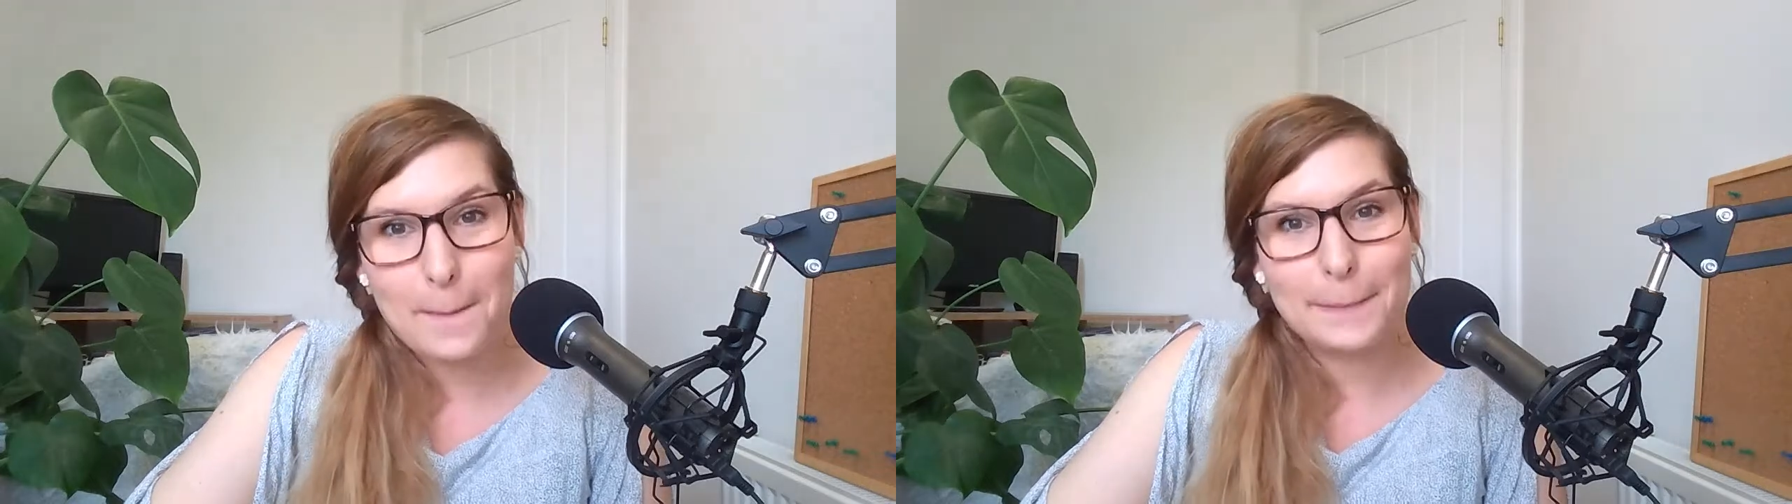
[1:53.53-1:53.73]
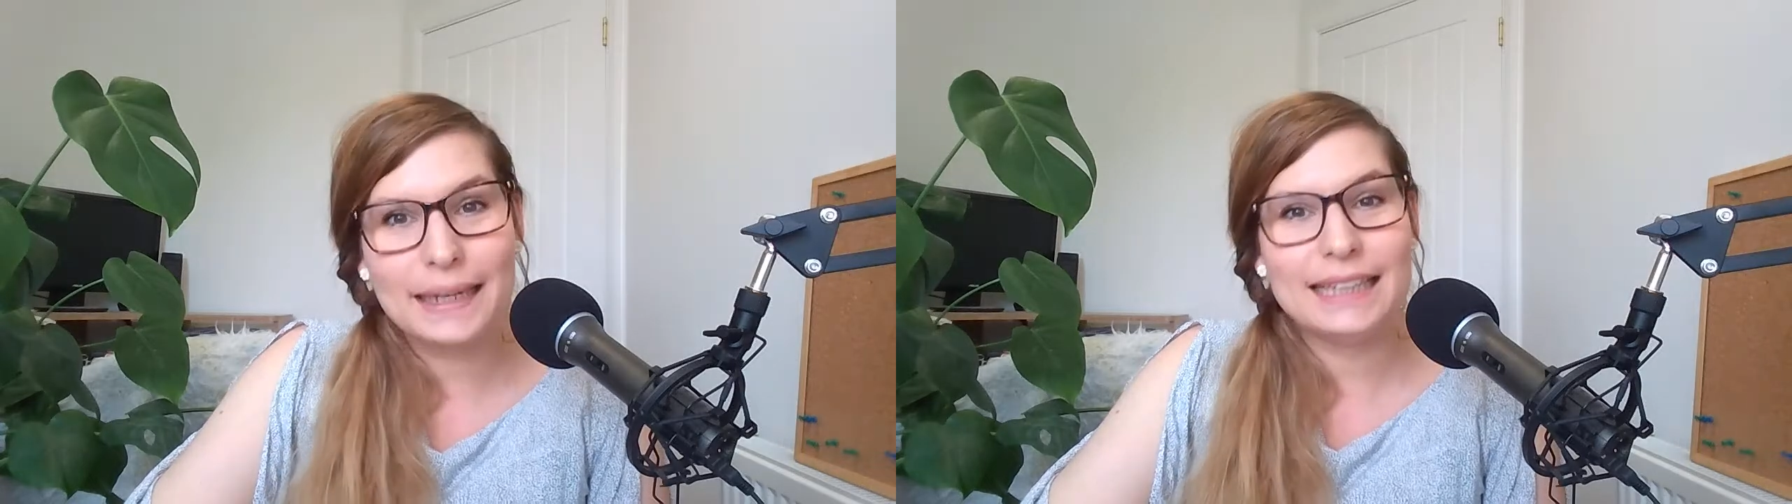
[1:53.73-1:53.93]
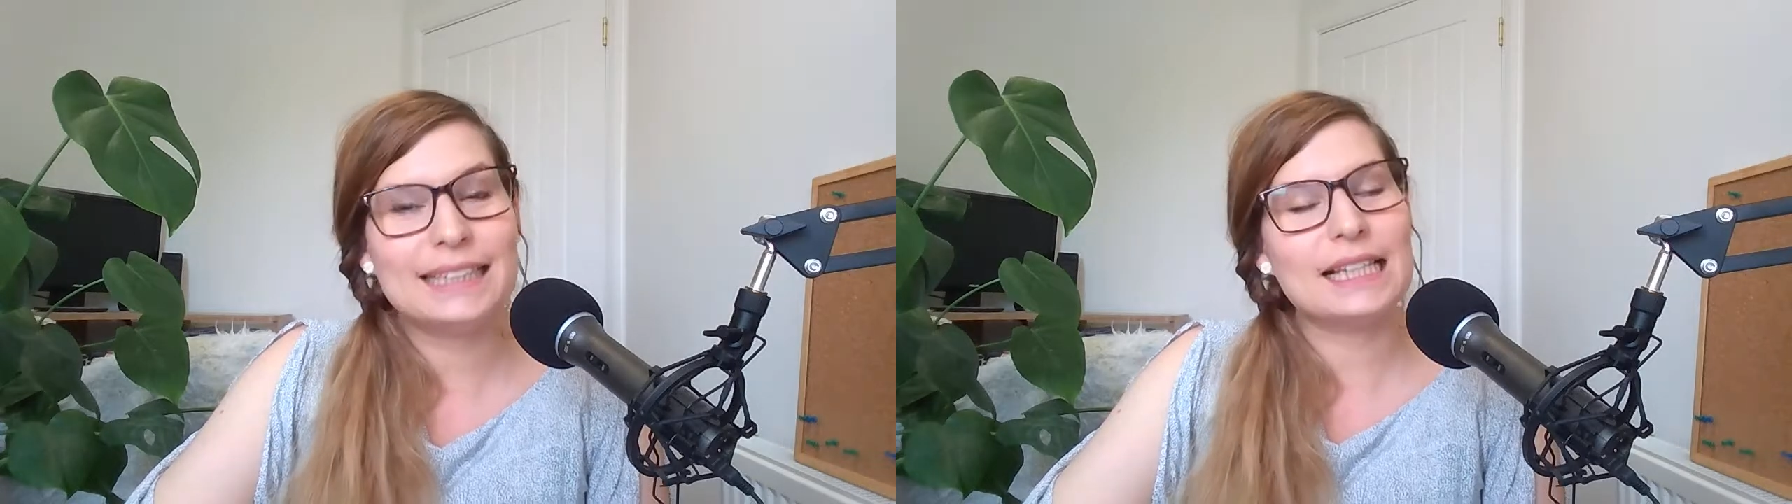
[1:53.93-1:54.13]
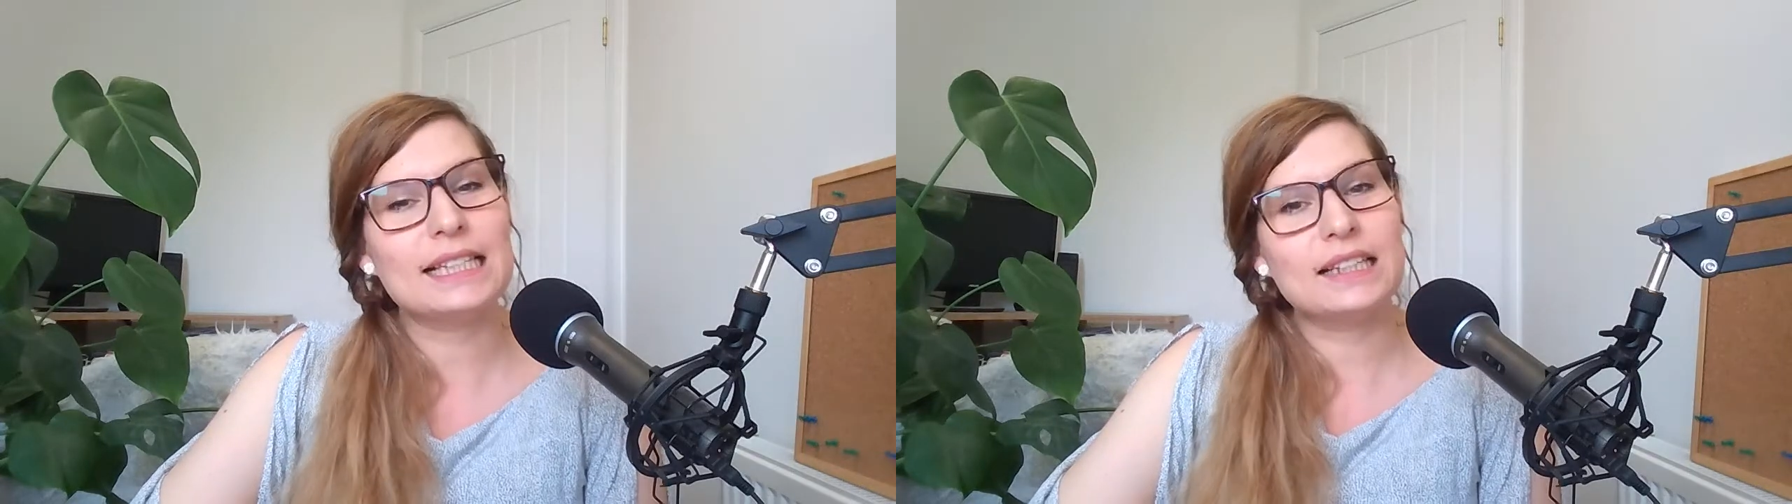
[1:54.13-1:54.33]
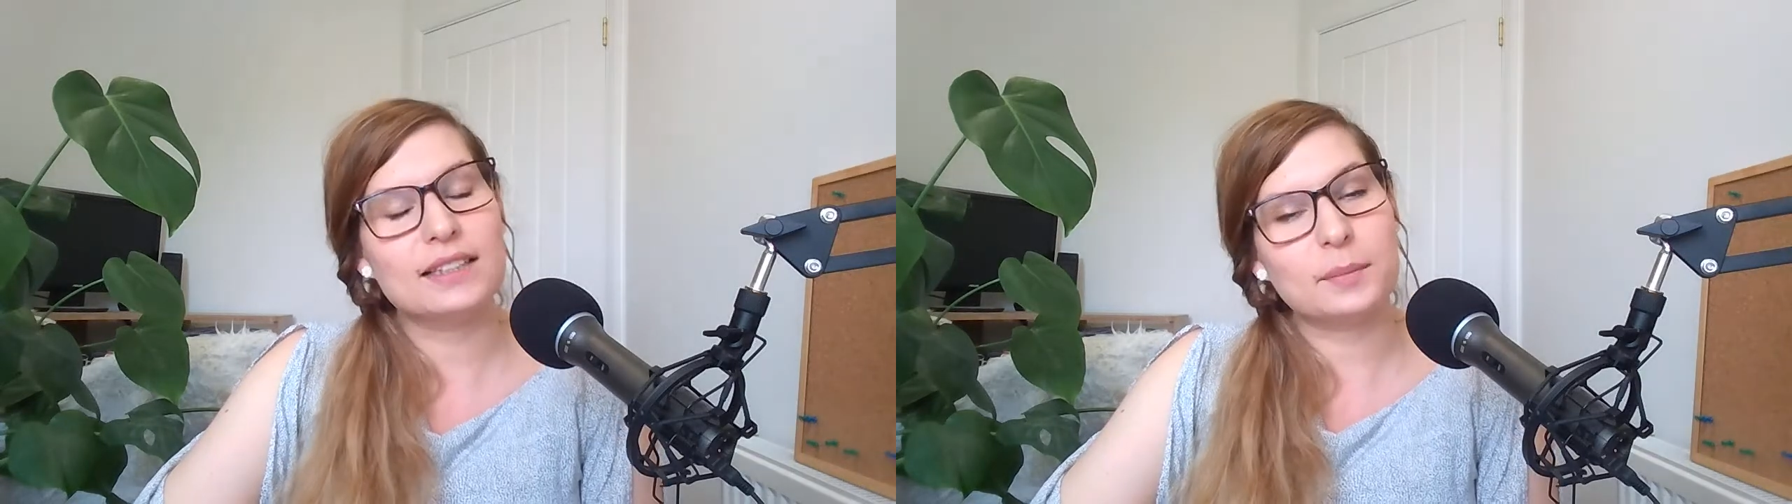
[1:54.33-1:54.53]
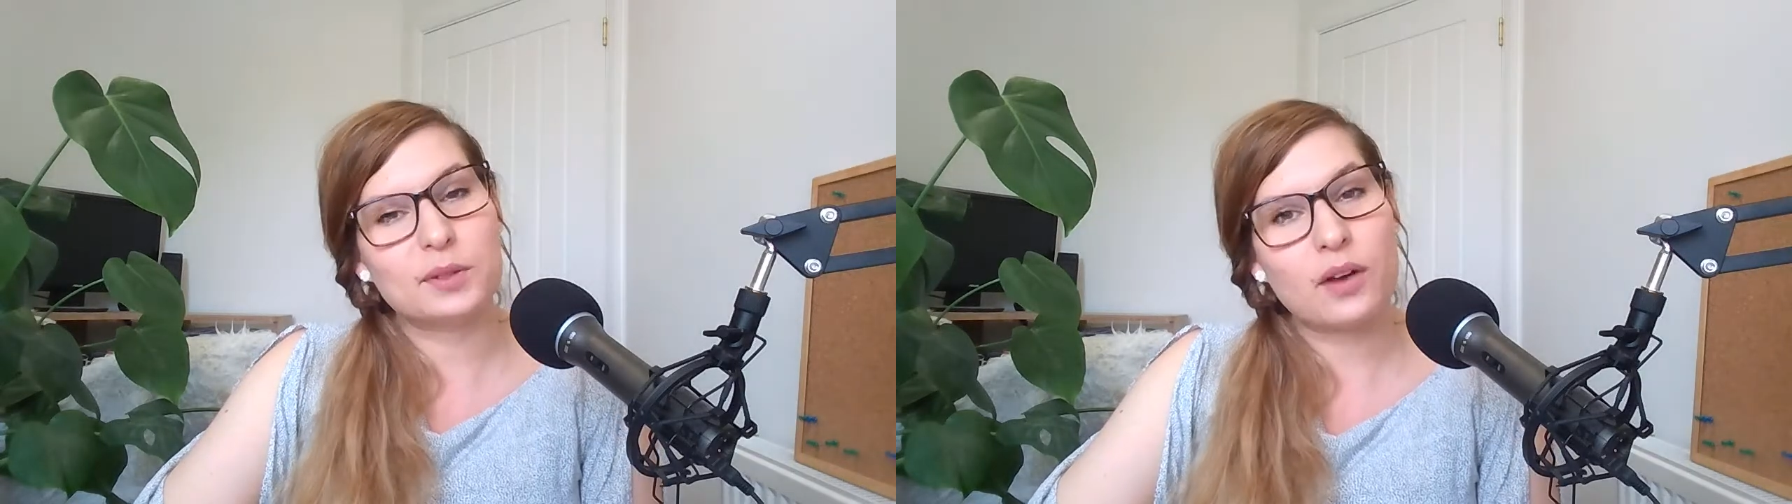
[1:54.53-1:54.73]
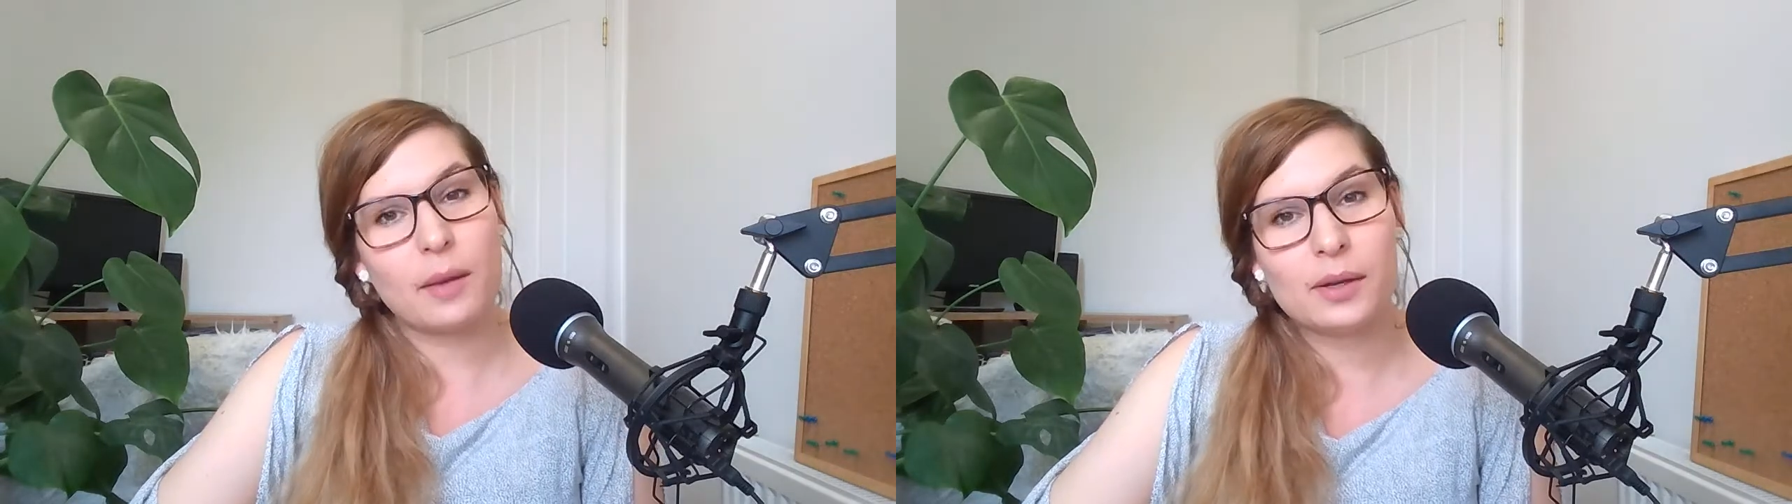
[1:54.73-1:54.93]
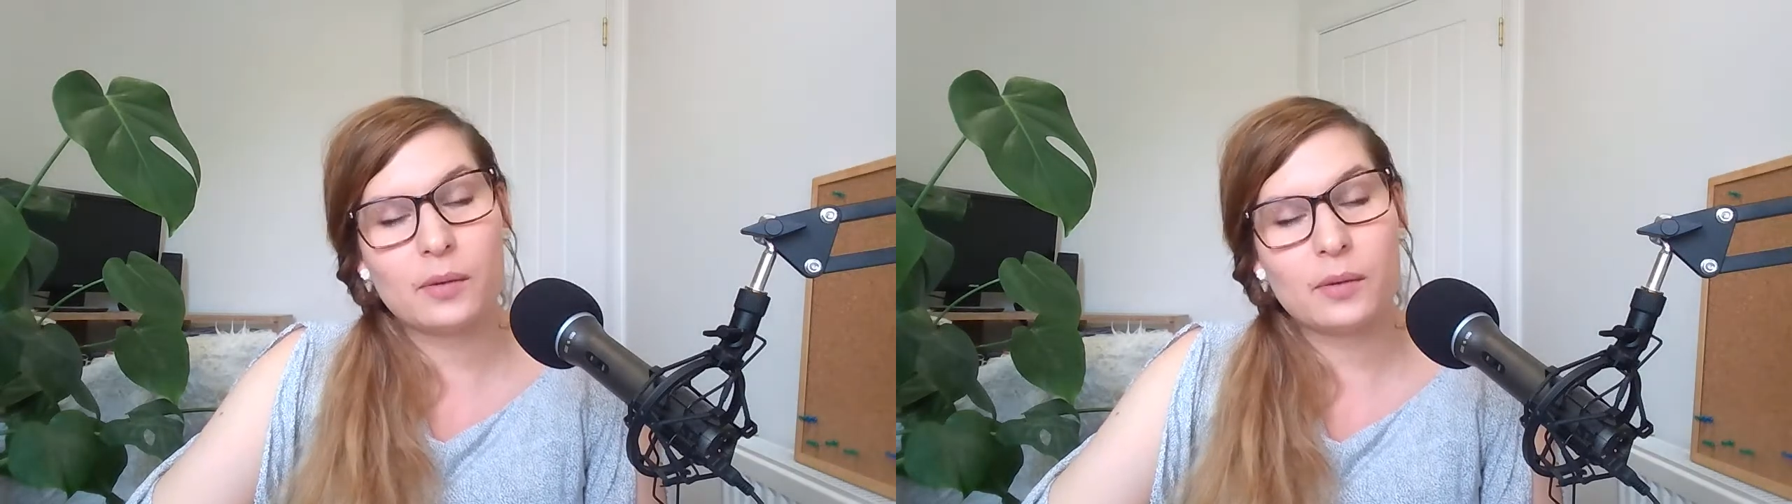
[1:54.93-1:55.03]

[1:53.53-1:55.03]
please consider subscribing,